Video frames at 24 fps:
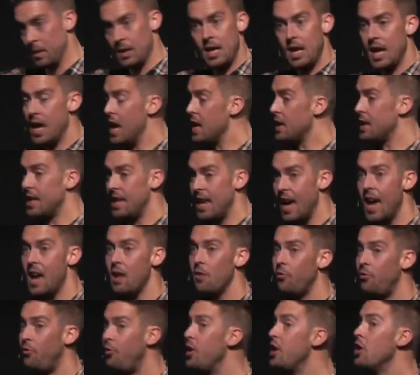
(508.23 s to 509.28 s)
it can
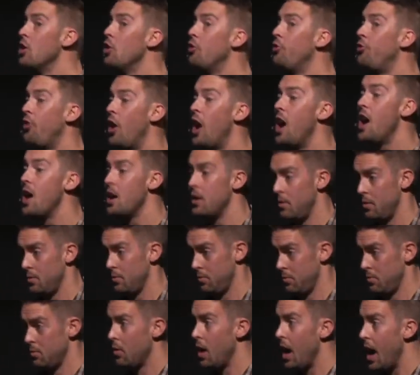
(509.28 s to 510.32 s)
feel fun,
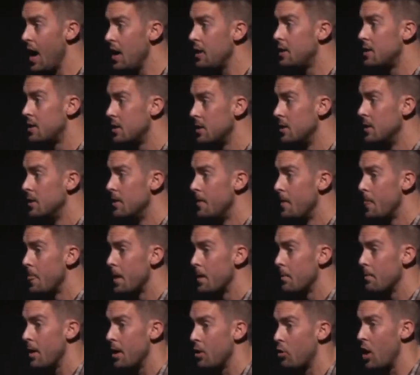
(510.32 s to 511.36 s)
right?
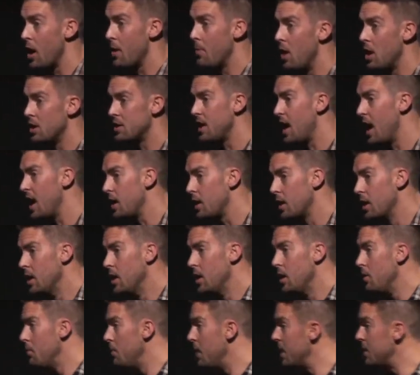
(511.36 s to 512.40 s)
My grandma's like,
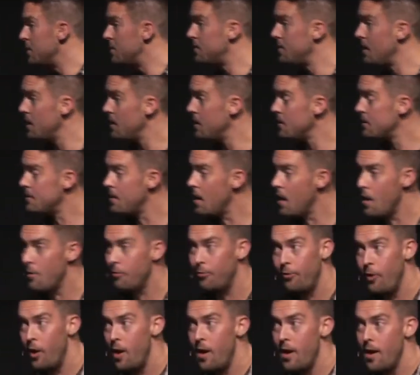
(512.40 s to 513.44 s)
man, sinning's not
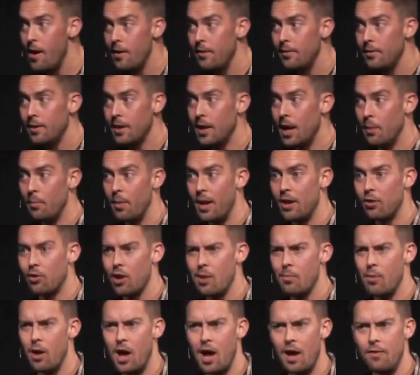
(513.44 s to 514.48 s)
fun. And I'm like,
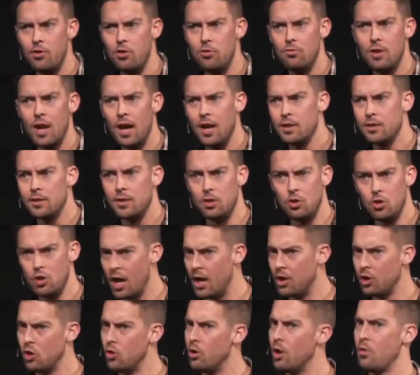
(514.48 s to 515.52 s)
Grandma, have you not, you're
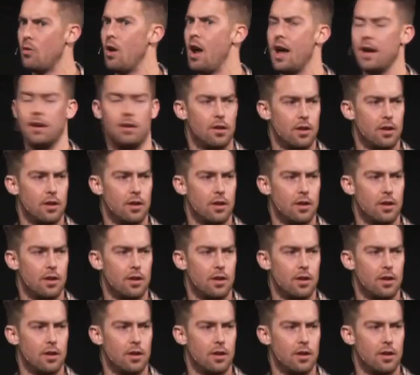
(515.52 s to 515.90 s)
not doing it right,